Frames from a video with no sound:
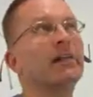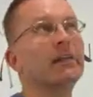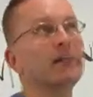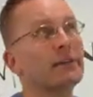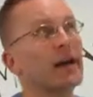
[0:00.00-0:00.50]
I
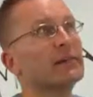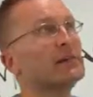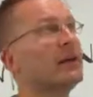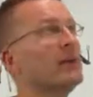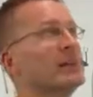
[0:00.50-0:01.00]
think the
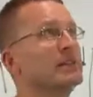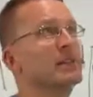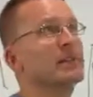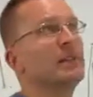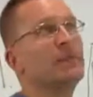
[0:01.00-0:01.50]
last time I
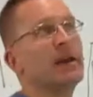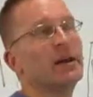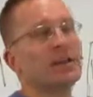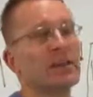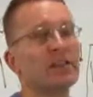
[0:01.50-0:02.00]
set it up, I
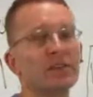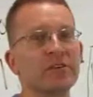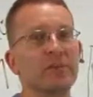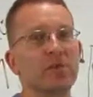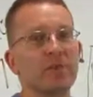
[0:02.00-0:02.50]
had like
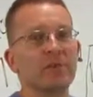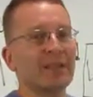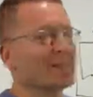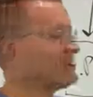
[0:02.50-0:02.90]
31